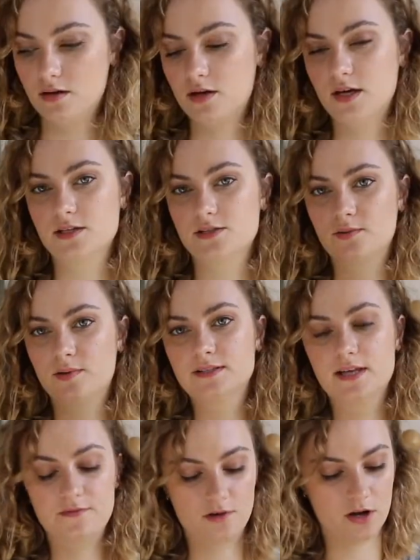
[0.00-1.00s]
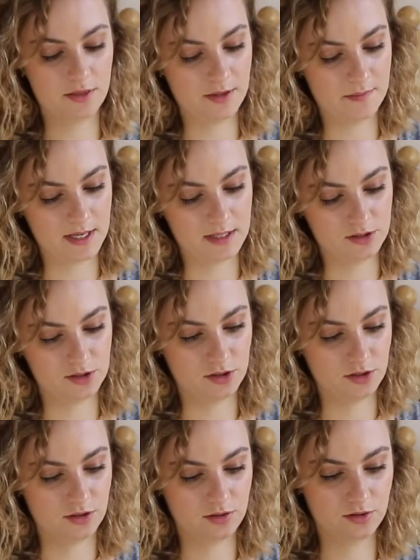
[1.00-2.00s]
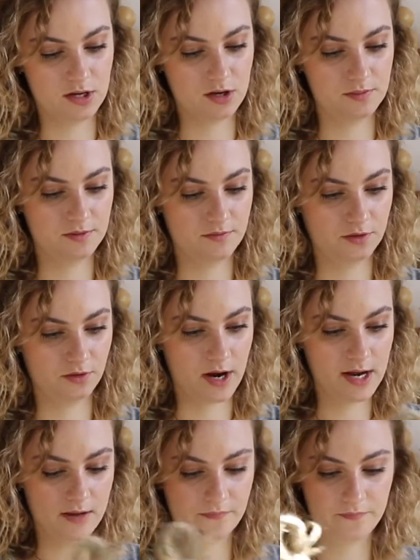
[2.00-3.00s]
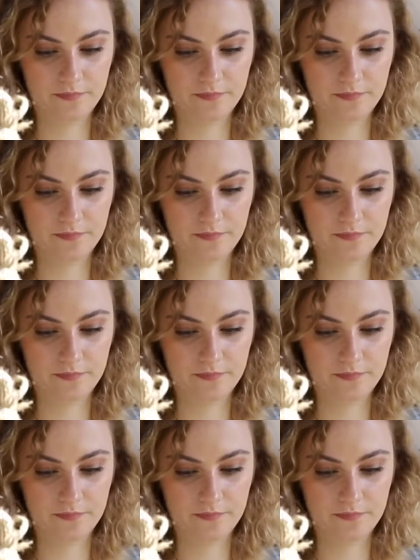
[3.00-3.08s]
Okay, so once I've got them into 3 groups of 3,